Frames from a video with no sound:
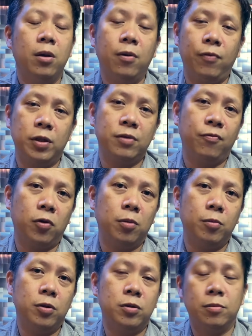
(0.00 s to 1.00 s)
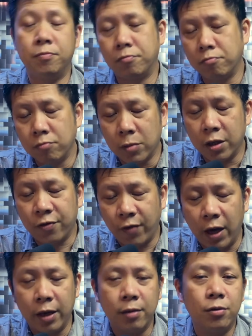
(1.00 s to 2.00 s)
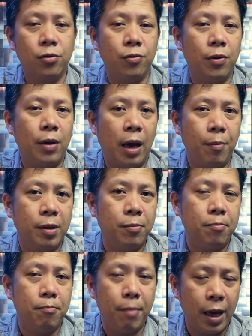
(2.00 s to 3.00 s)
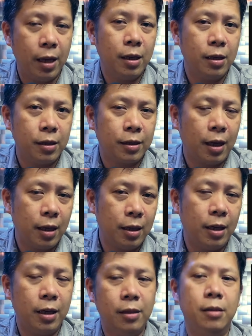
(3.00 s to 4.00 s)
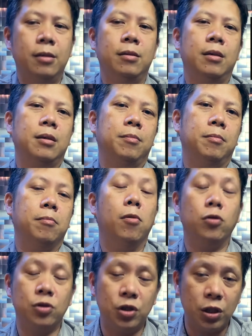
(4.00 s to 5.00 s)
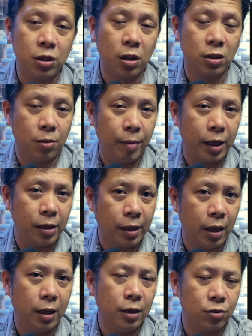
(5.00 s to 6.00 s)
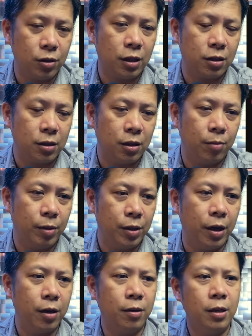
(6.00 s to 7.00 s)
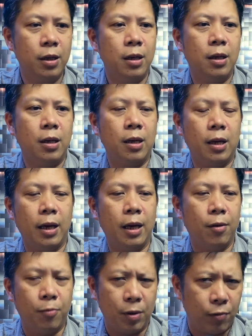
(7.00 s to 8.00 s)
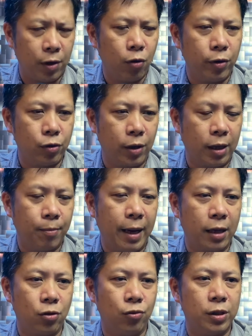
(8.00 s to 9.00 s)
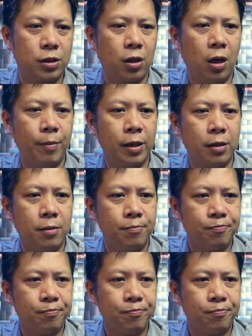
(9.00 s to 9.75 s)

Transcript: first and foremost, it's fine to have it made in Thailand. Most G-Shocks are made in Thailand, so that's a tidbit there. Uh, but we're going to get back to his comment.